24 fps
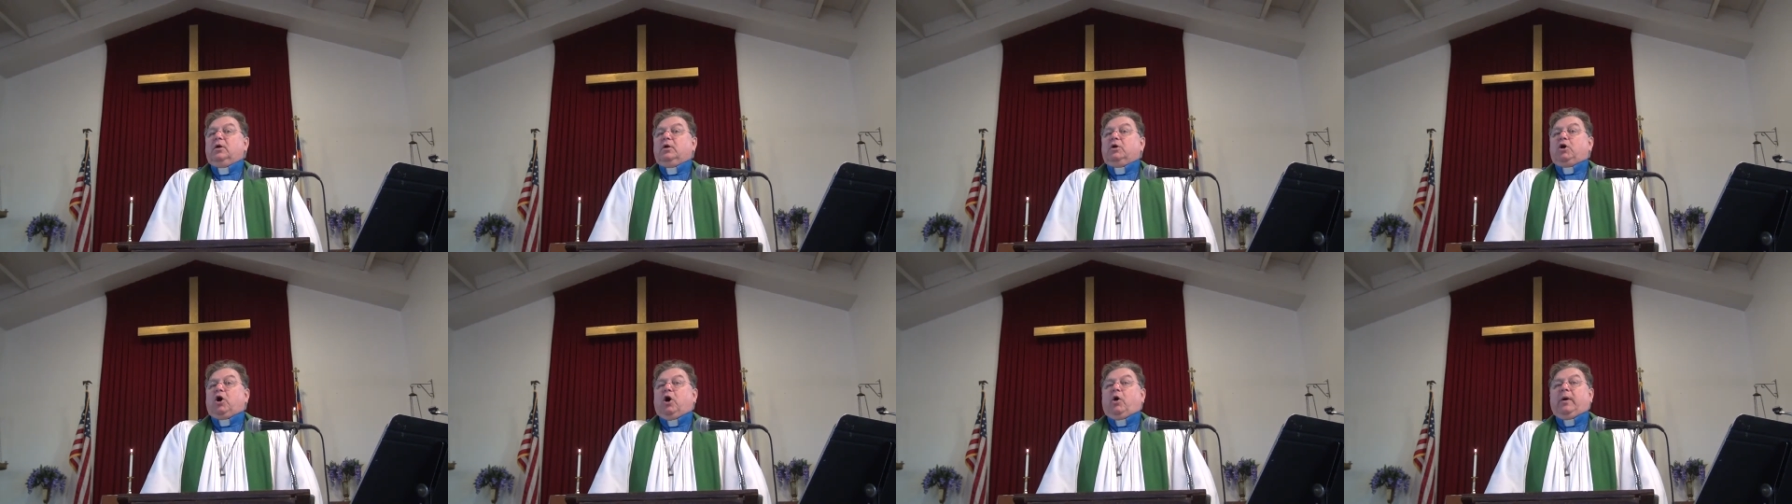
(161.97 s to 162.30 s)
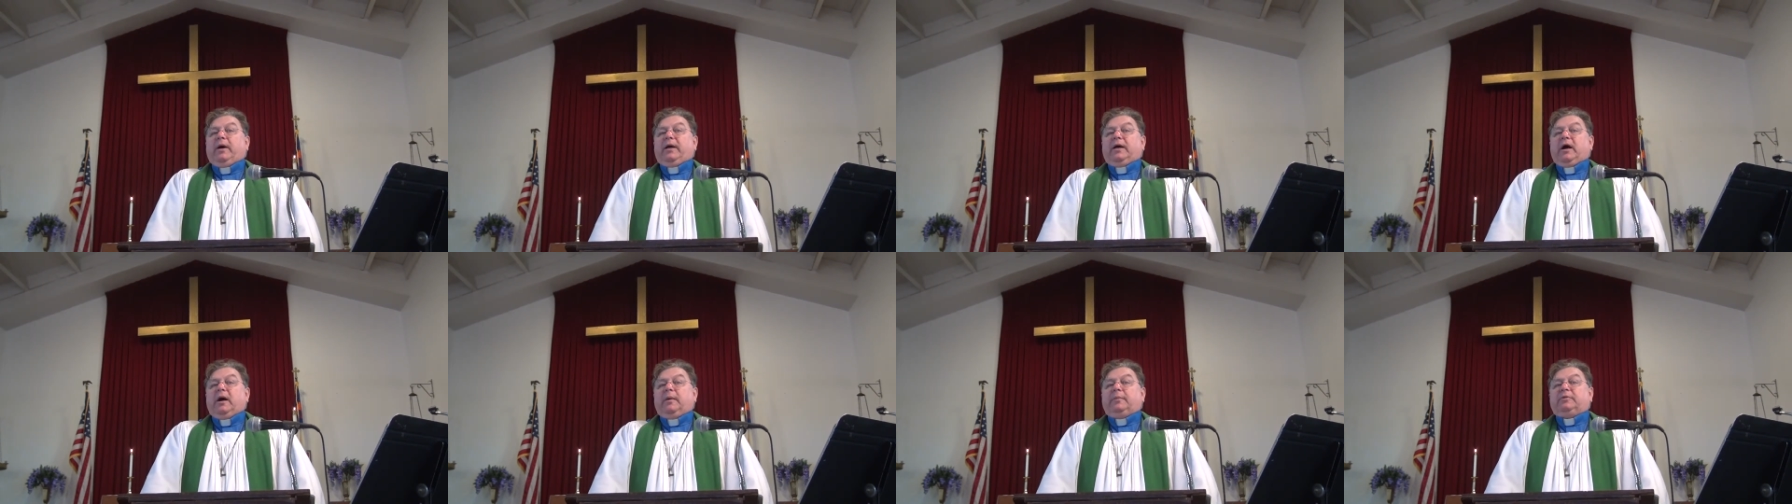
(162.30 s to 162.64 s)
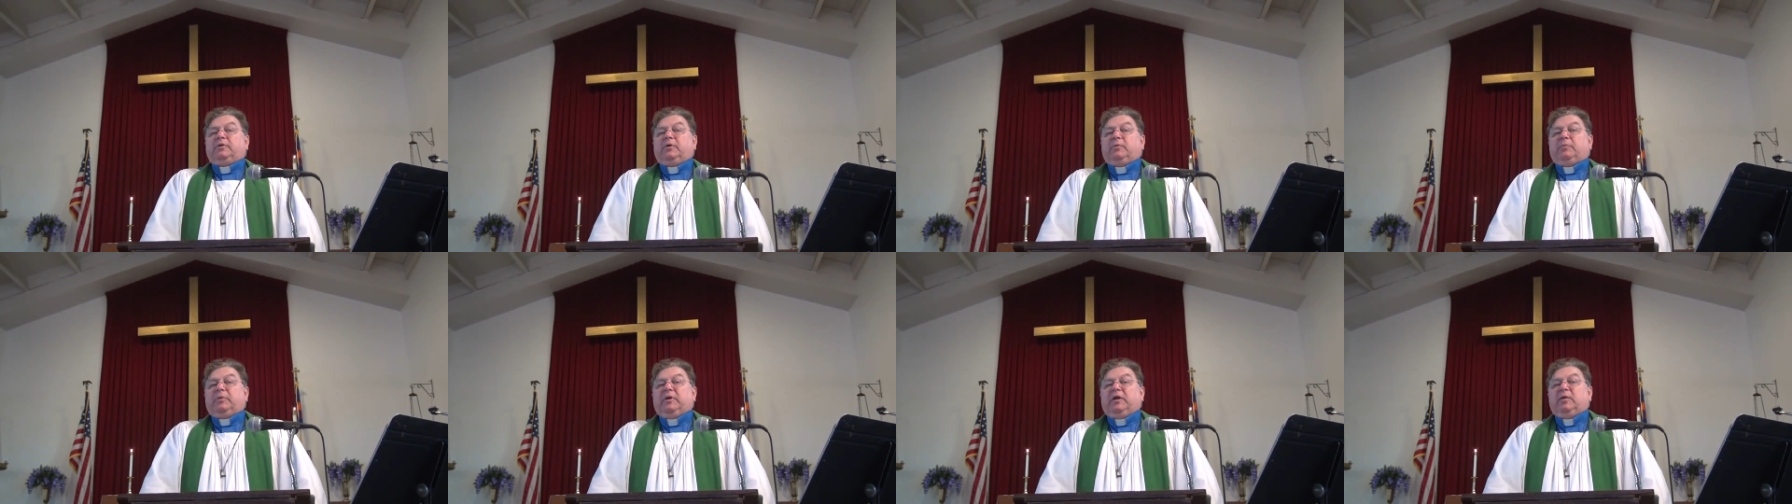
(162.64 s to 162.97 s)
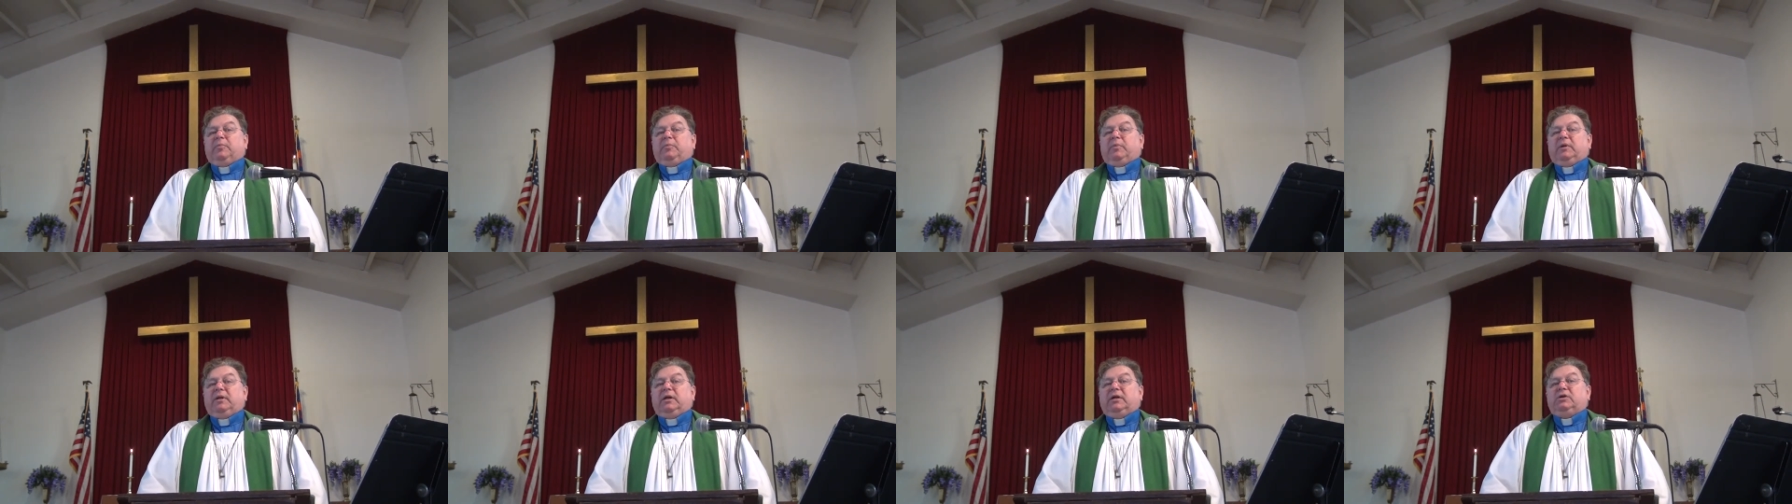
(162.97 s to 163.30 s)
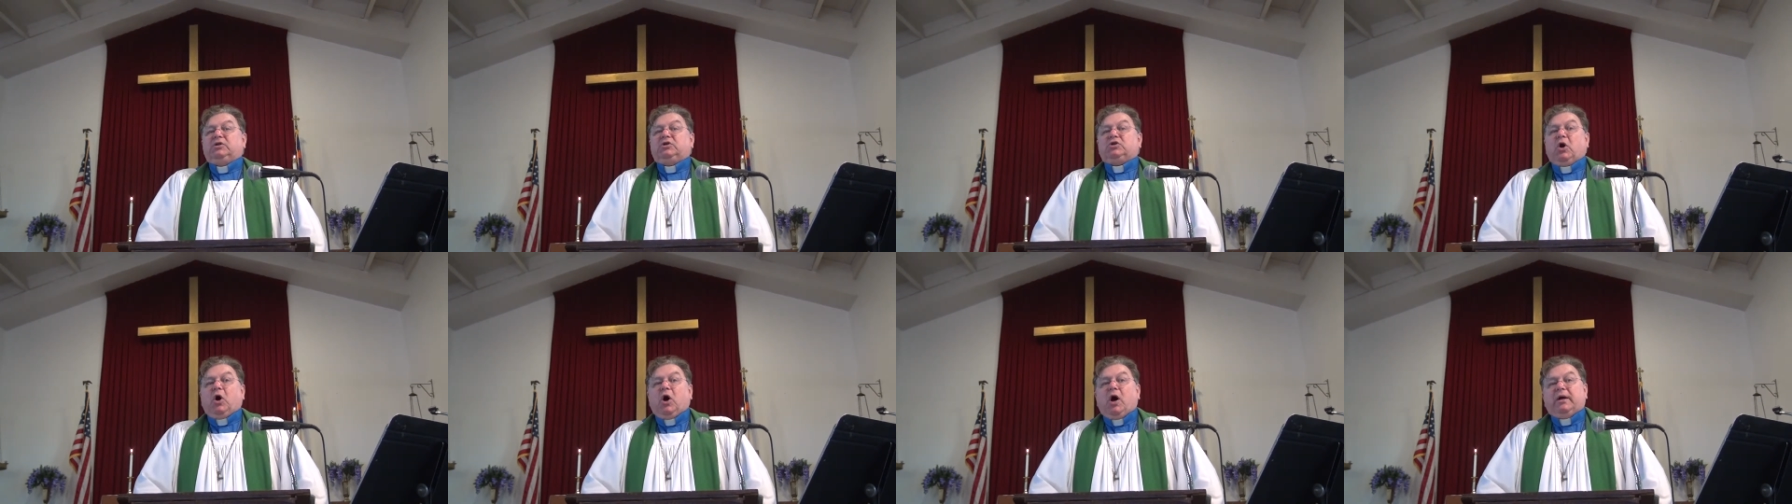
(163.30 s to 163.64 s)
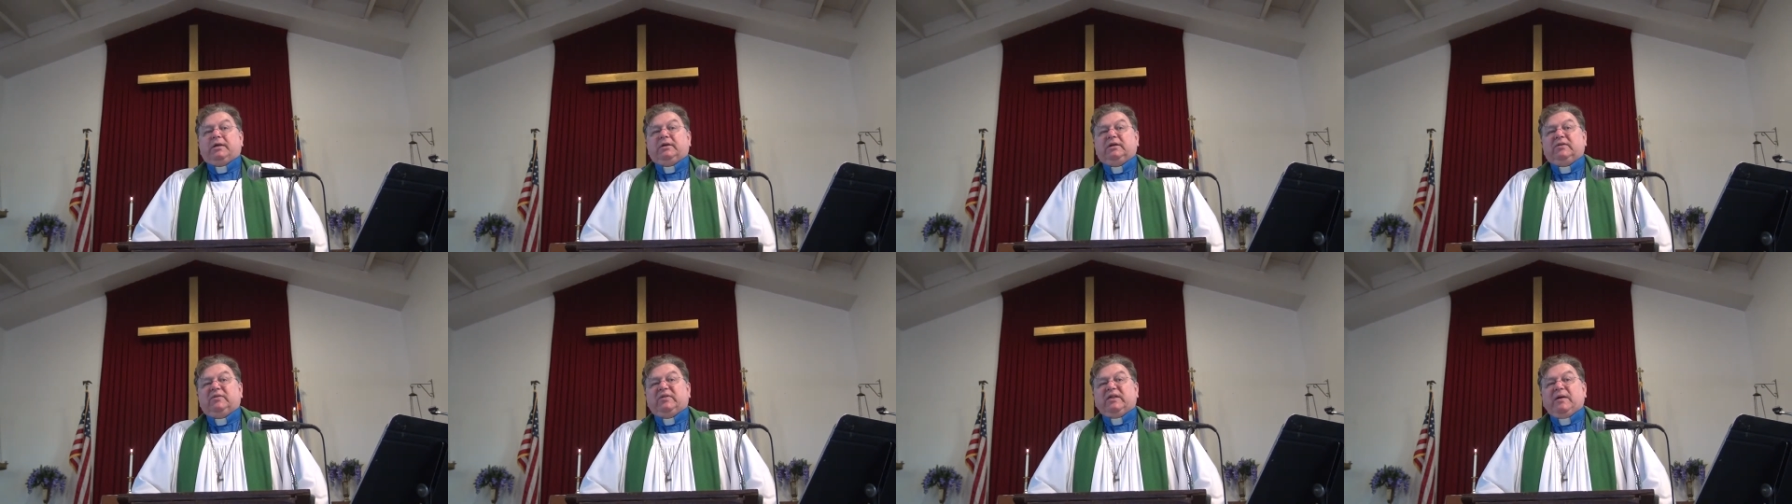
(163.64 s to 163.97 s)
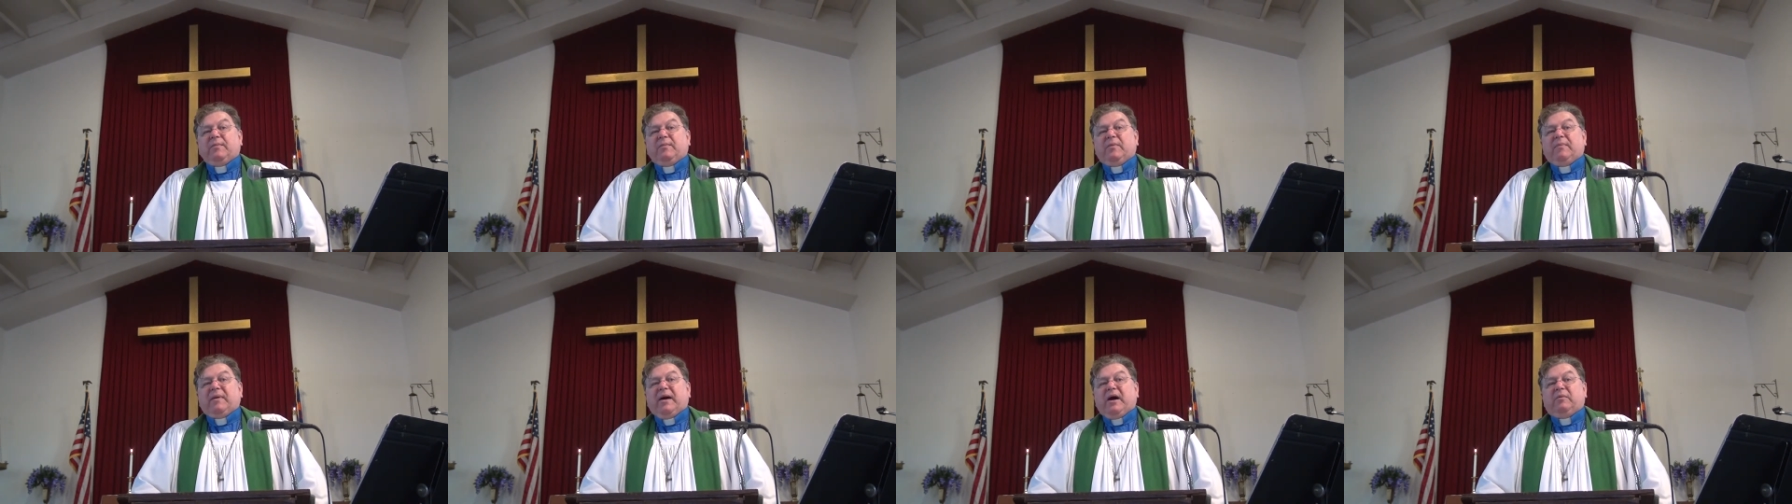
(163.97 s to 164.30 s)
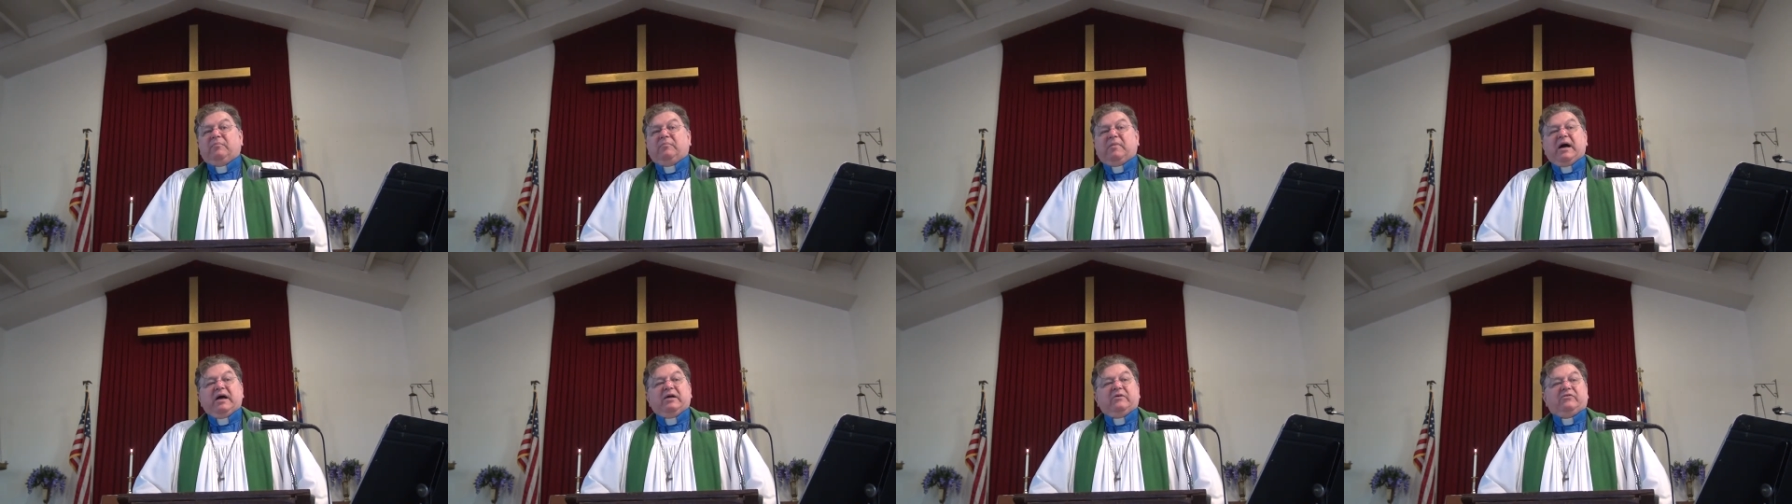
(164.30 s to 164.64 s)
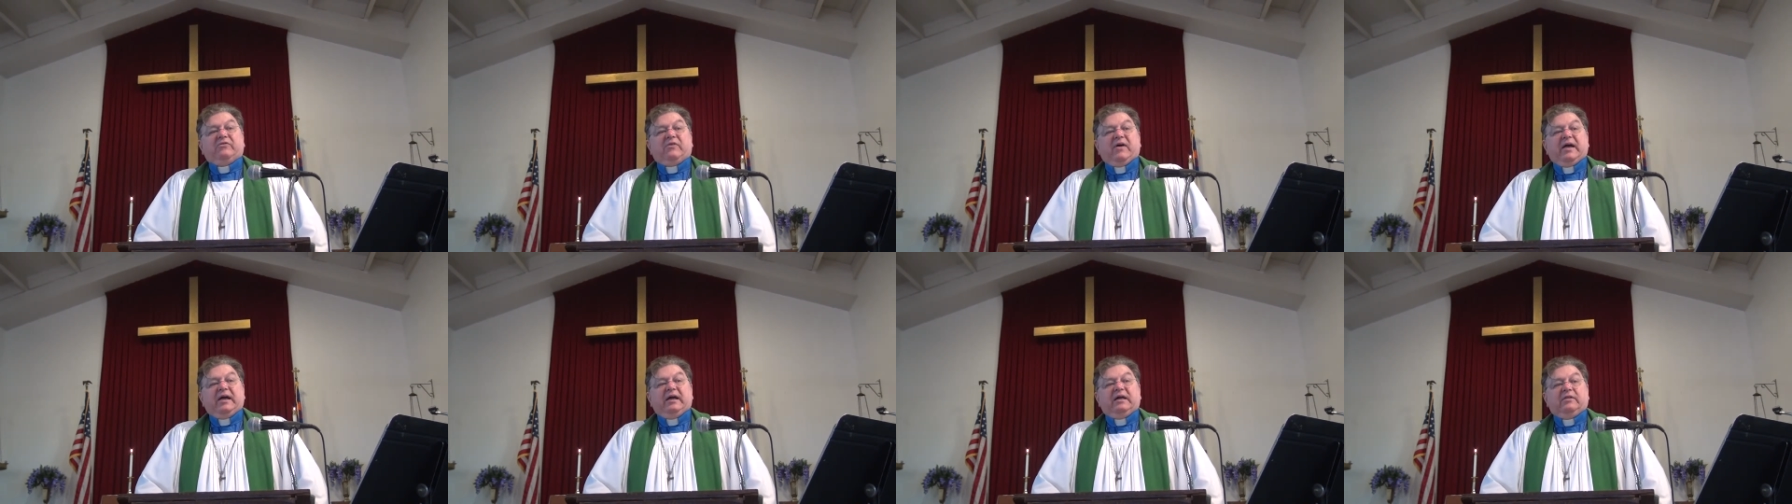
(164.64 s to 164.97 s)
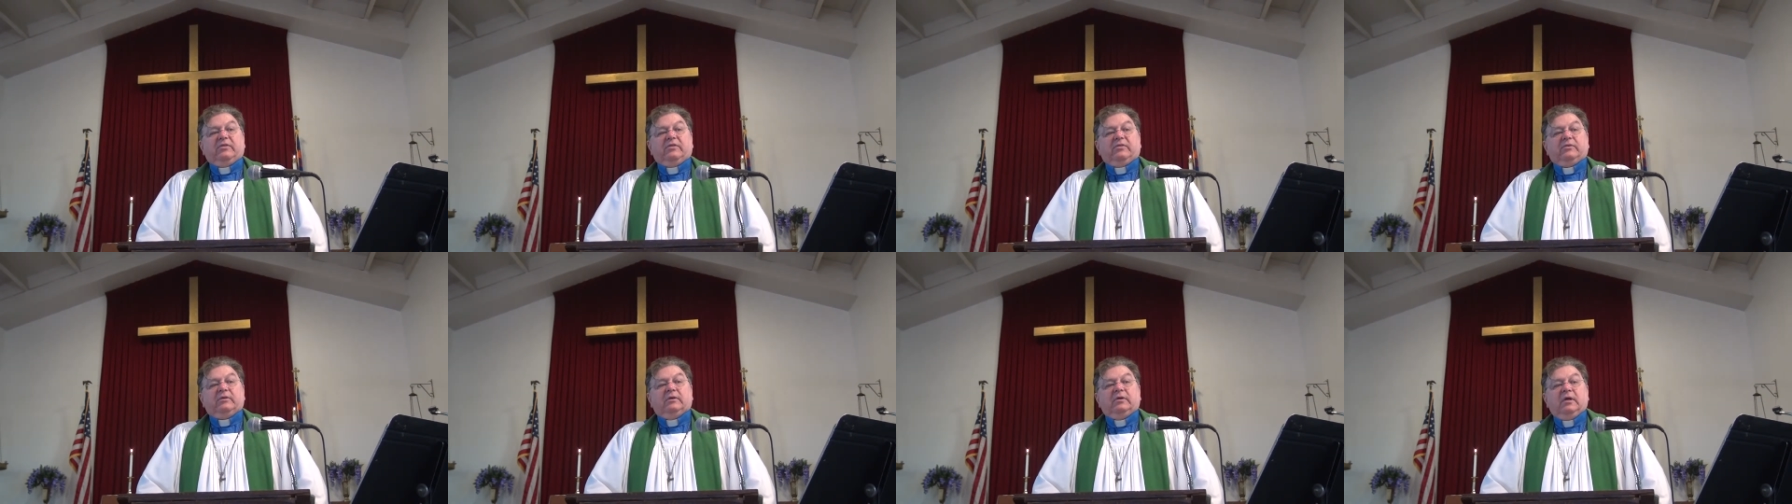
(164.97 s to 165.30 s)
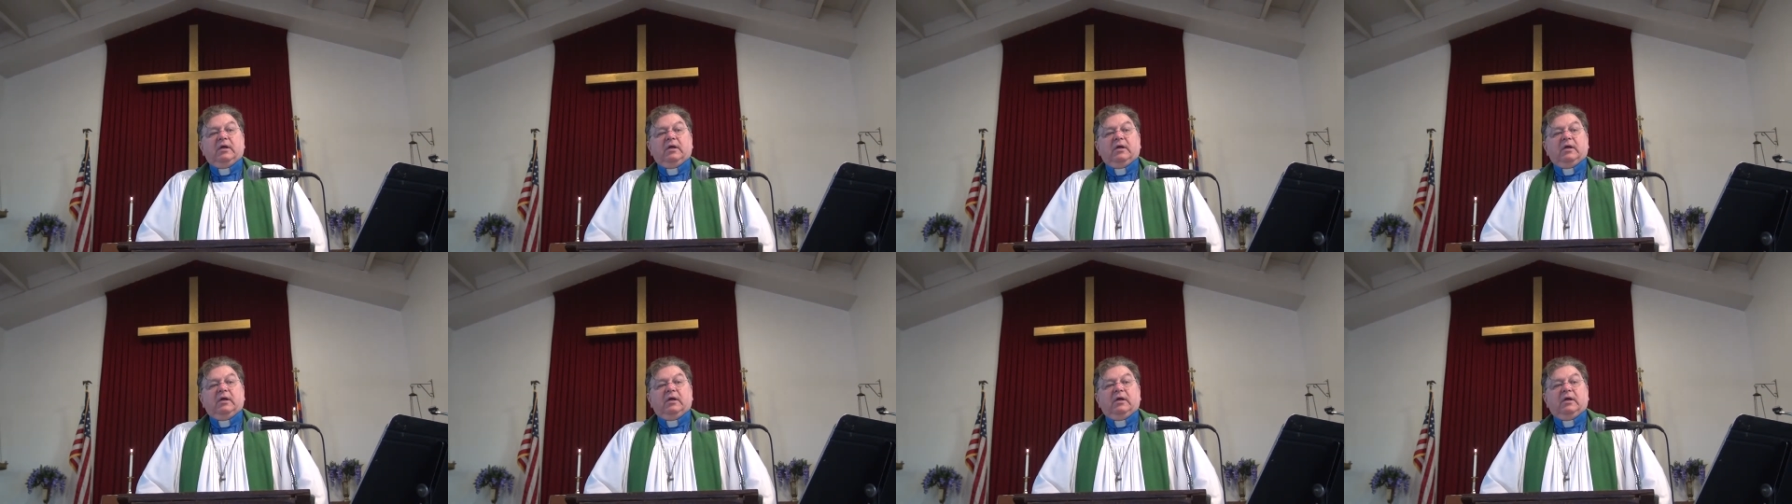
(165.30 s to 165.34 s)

going up to people and talking to them about my faith.